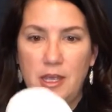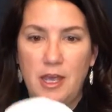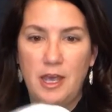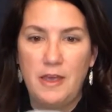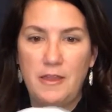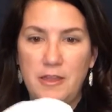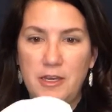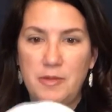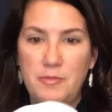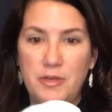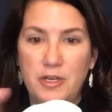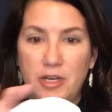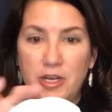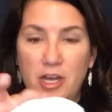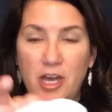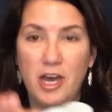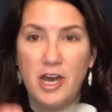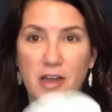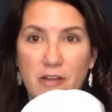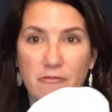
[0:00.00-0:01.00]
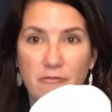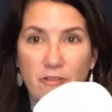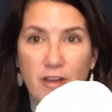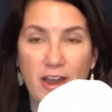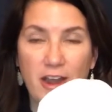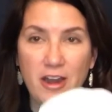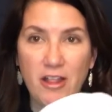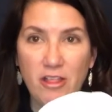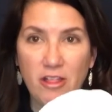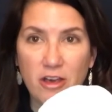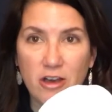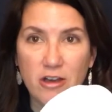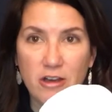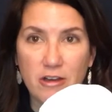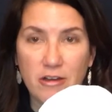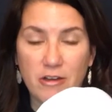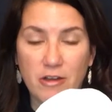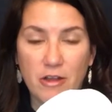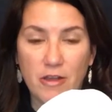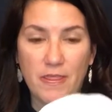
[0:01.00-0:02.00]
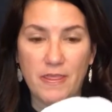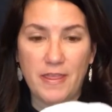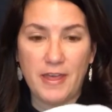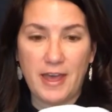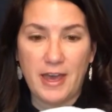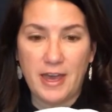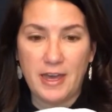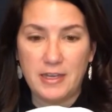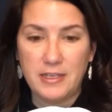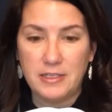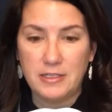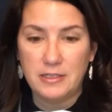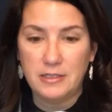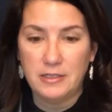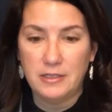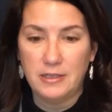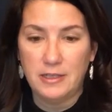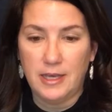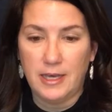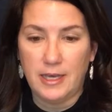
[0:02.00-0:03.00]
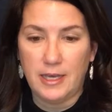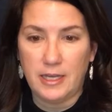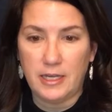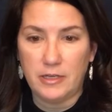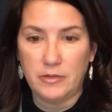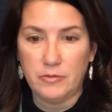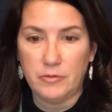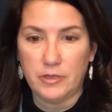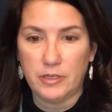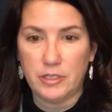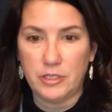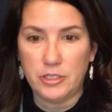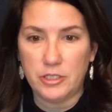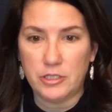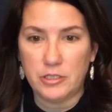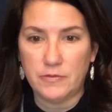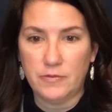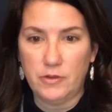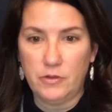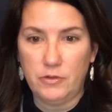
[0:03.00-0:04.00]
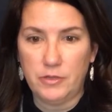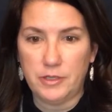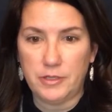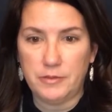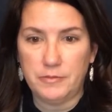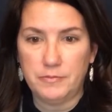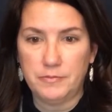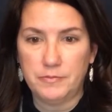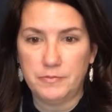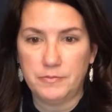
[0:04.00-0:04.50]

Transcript: and then I'm going to cut right along that line where I just folded.